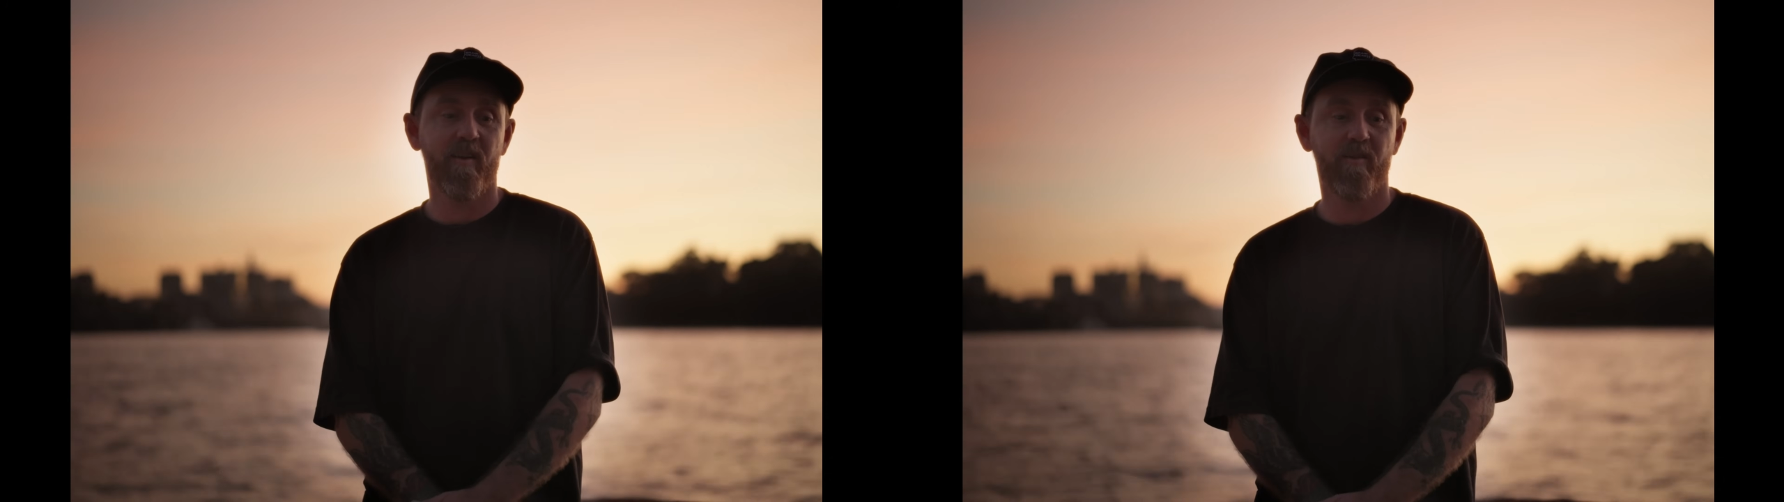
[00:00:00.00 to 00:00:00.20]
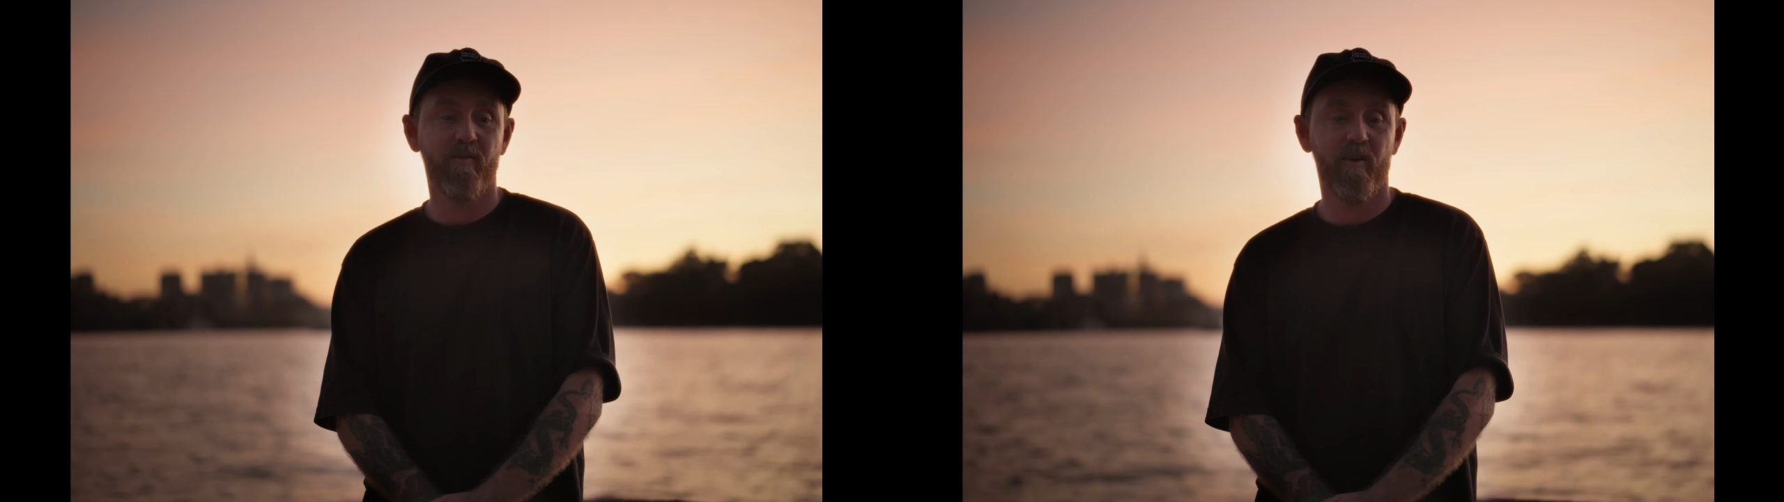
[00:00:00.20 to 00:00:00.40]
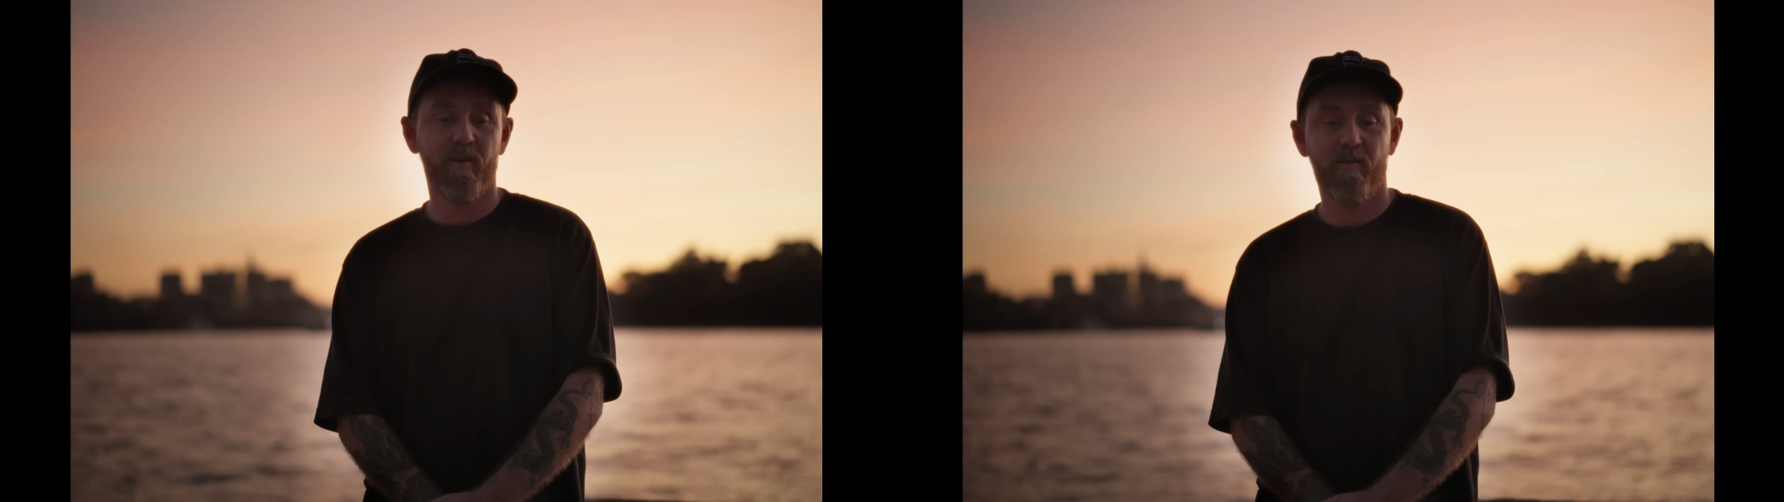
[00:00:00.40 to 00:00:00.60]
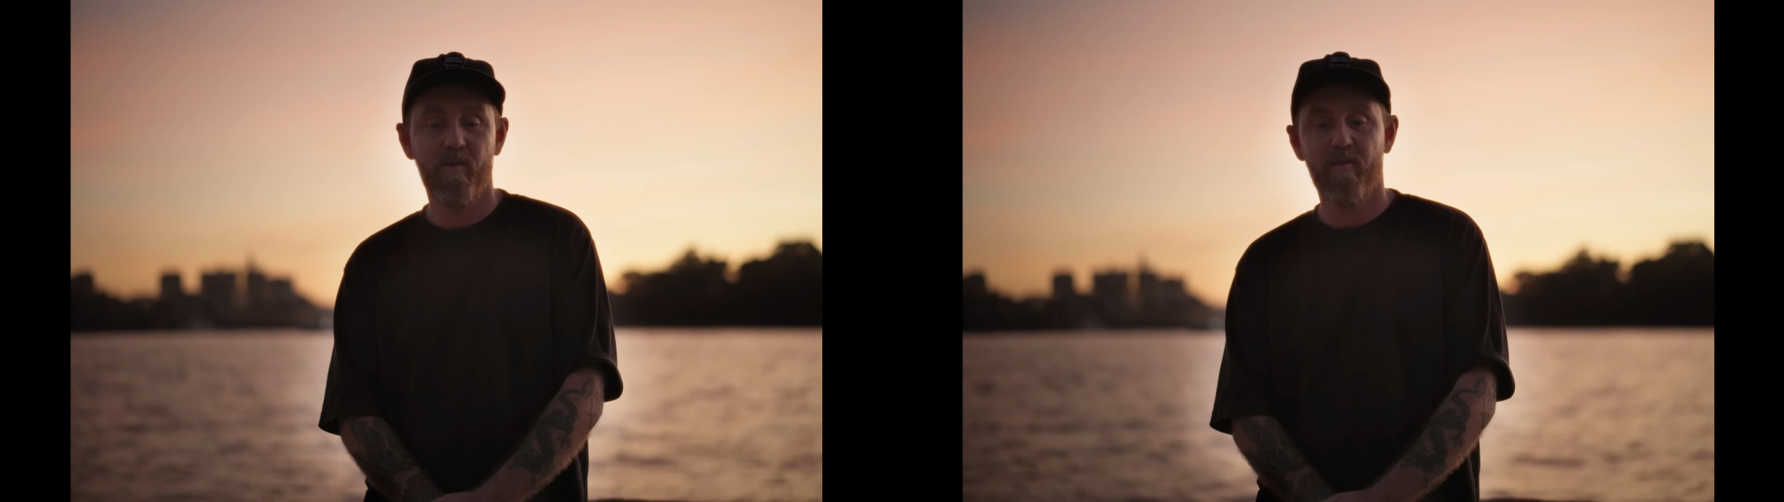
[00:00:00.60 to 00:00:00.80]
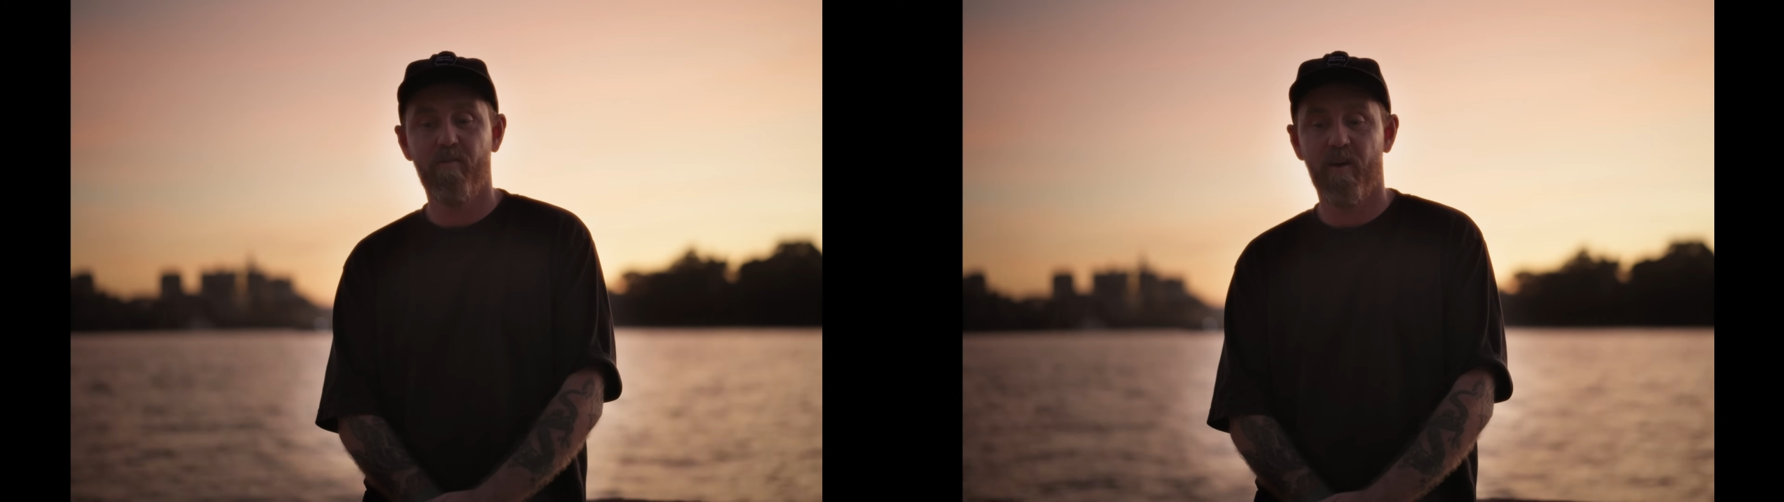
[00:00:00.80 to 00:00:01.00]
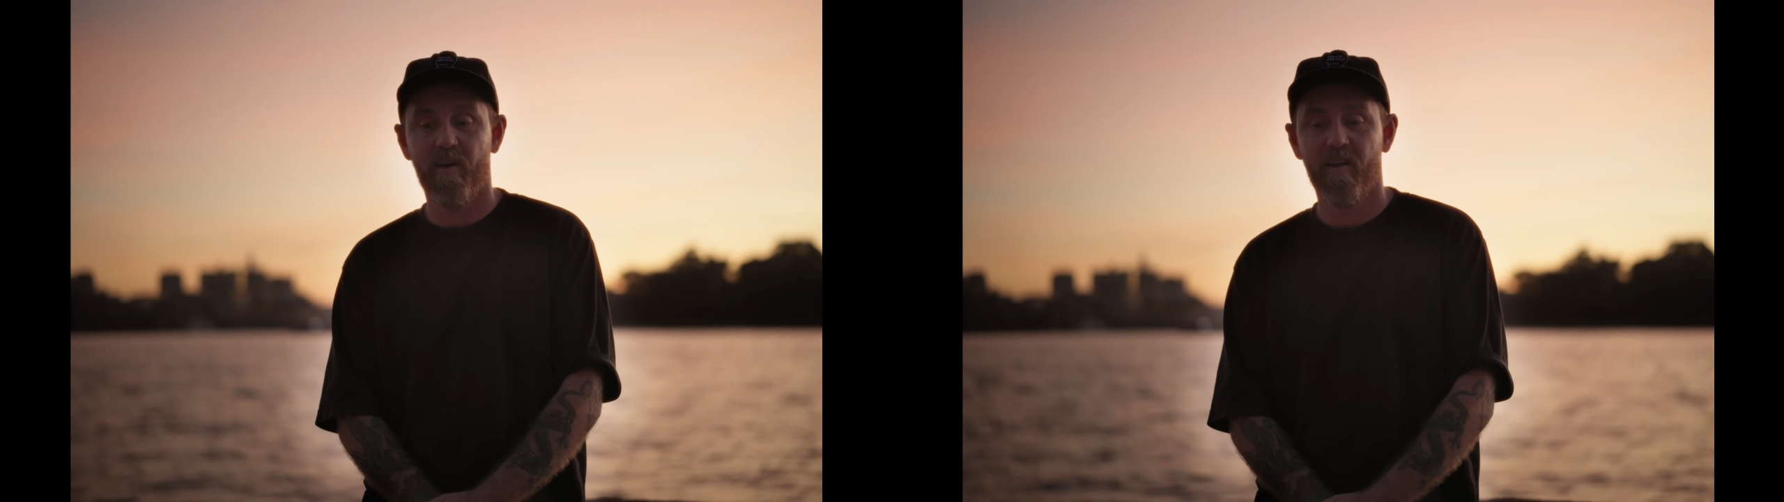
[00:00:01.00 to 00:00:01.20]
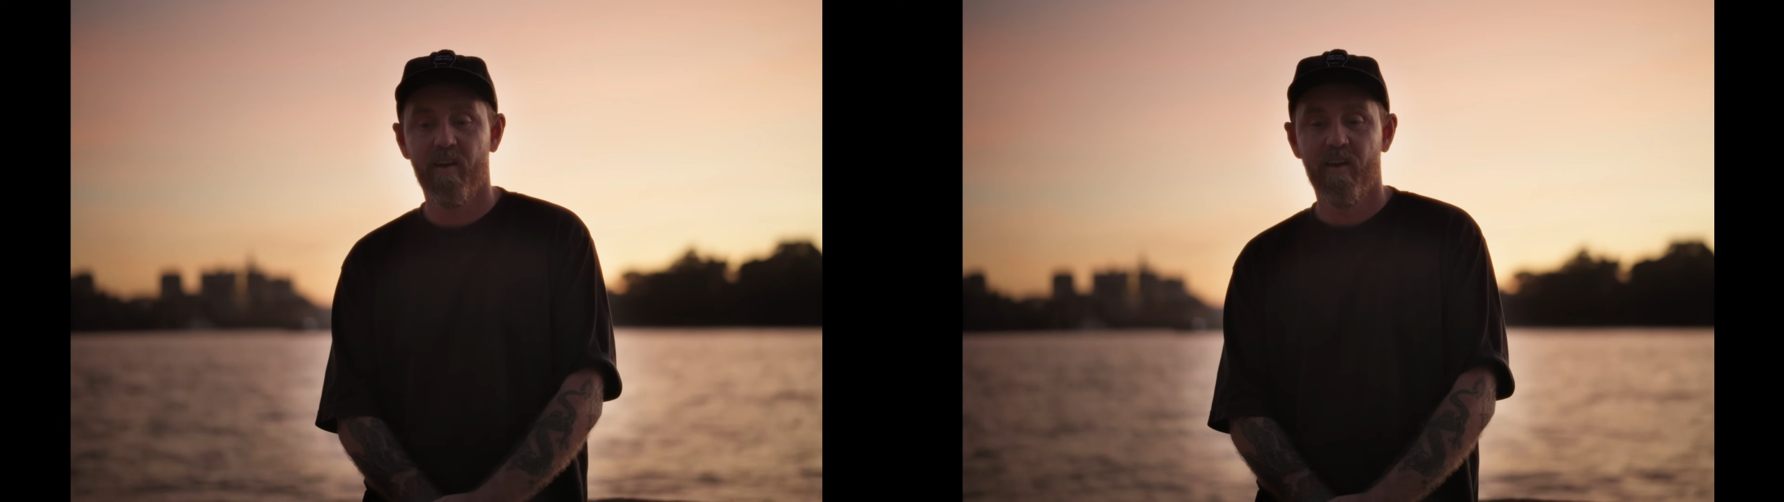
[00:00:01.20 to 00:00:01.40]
like to work with, but